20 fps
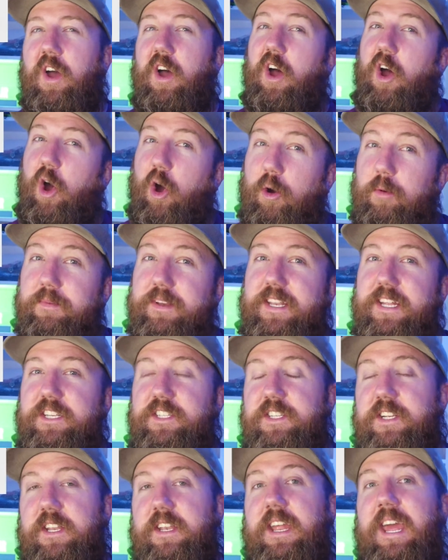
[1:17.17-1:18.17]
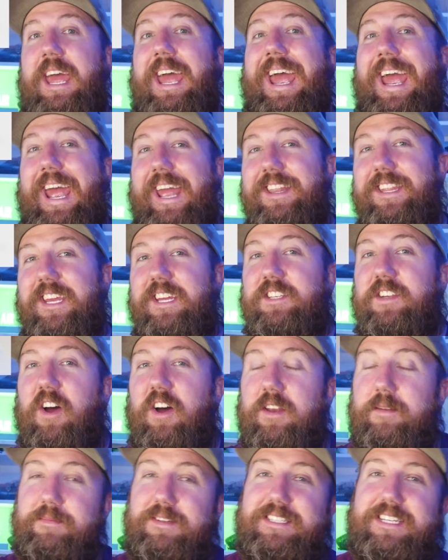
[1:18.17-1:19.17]
Home Edition and the
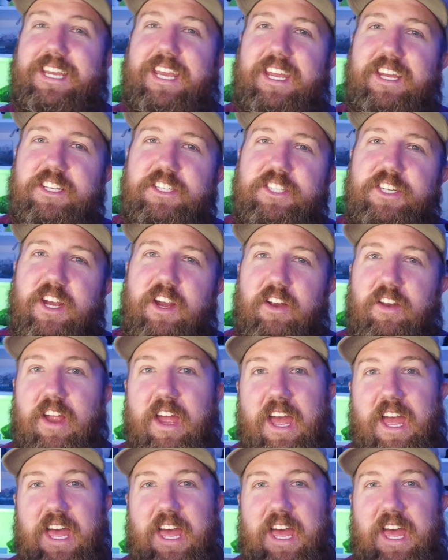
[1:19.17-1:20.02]
Autonomous Kin Chair.